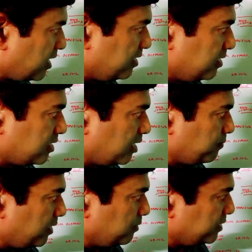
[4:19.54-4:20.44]

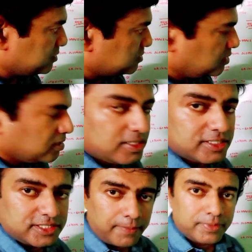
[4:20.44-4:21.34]
type pile means
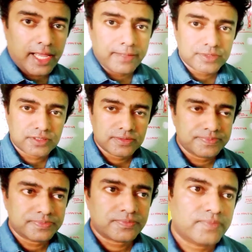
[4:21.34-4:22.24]
sometimes
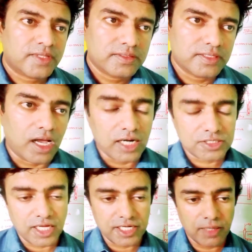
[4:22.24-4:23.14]
the hard
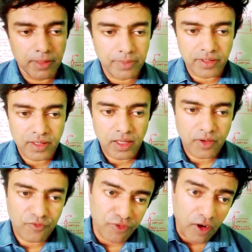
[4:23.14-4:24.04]
strata may be
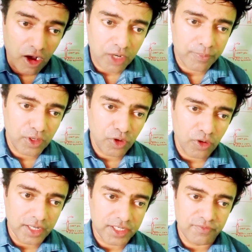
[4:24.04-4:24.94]
far
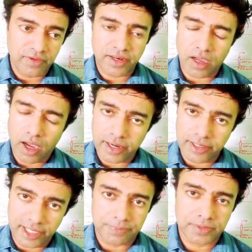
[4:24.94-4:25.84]
below at a very high
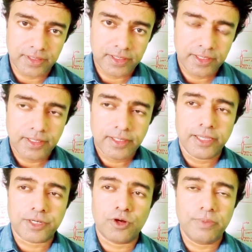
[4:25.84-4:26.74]
depth.
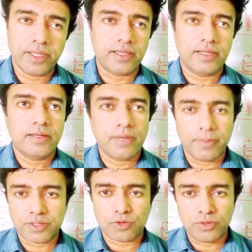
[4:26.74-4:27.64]
It could be
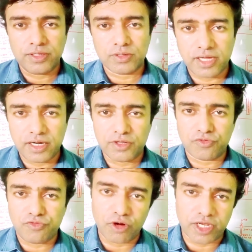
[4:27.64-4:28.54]
maybe 20 or 30
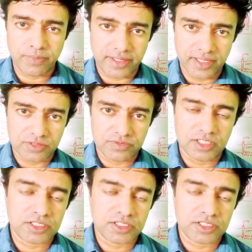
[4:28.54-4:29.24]
or 40 meters.